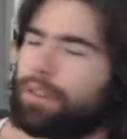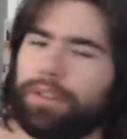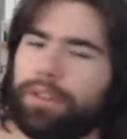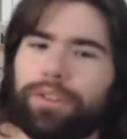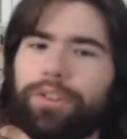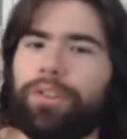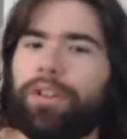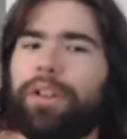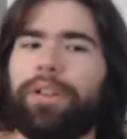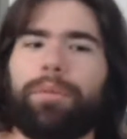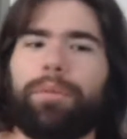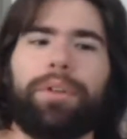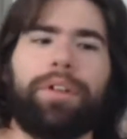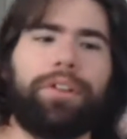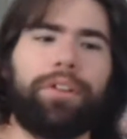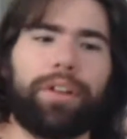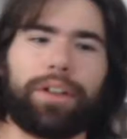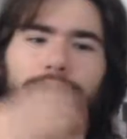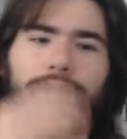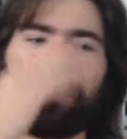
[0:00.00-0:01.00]
To anybody
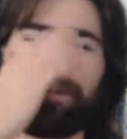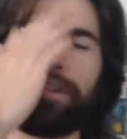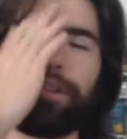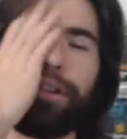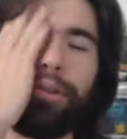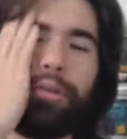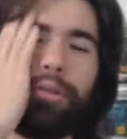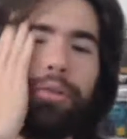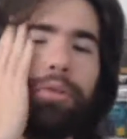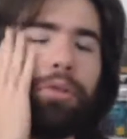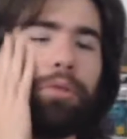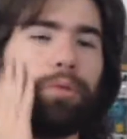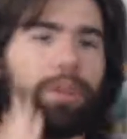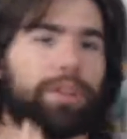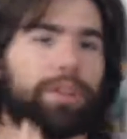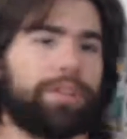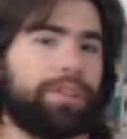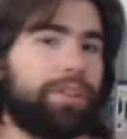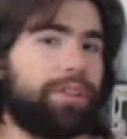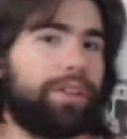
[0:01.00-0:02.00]
else new who
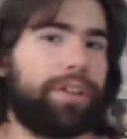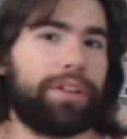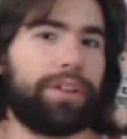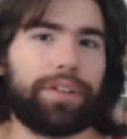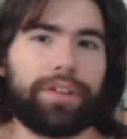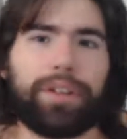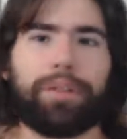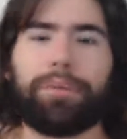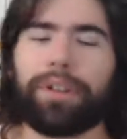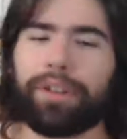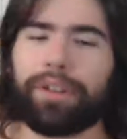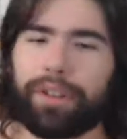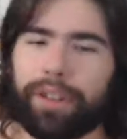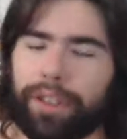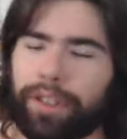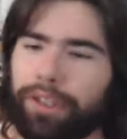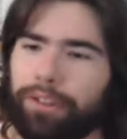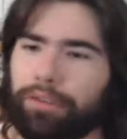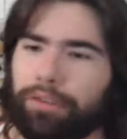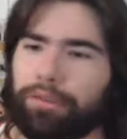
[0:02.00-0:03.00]
watches this, I mean,
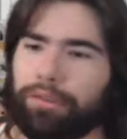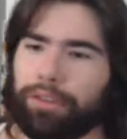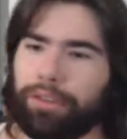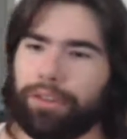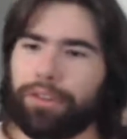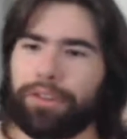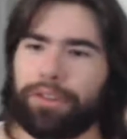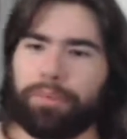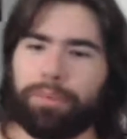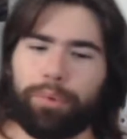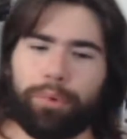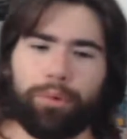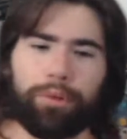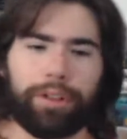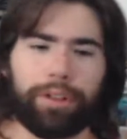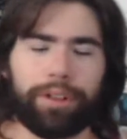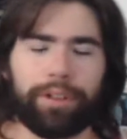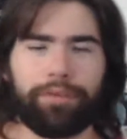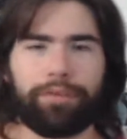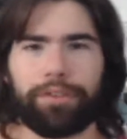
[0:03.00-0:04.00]
thank you for your support
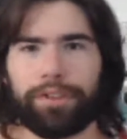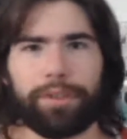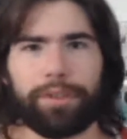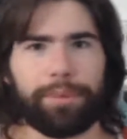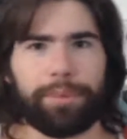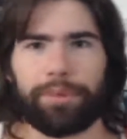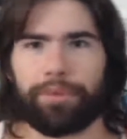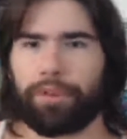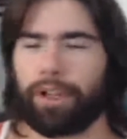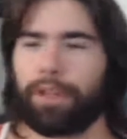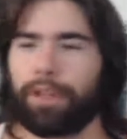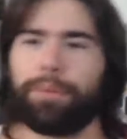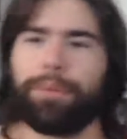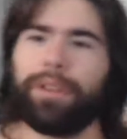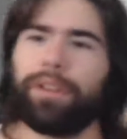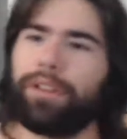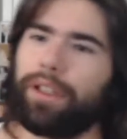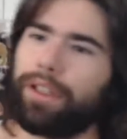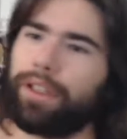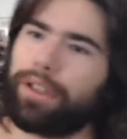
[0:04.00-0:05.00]
and for
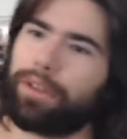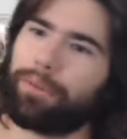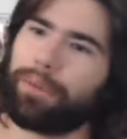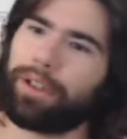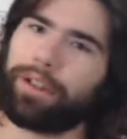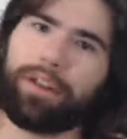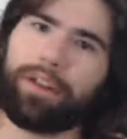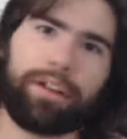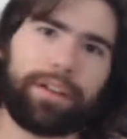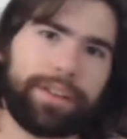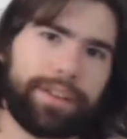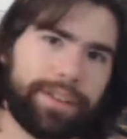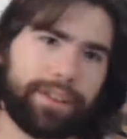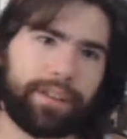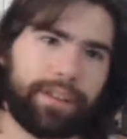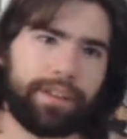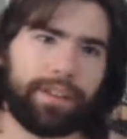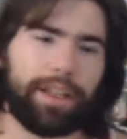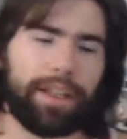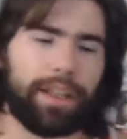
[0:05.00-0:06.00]
subscribing, liking my
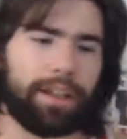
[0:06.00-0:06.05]
content.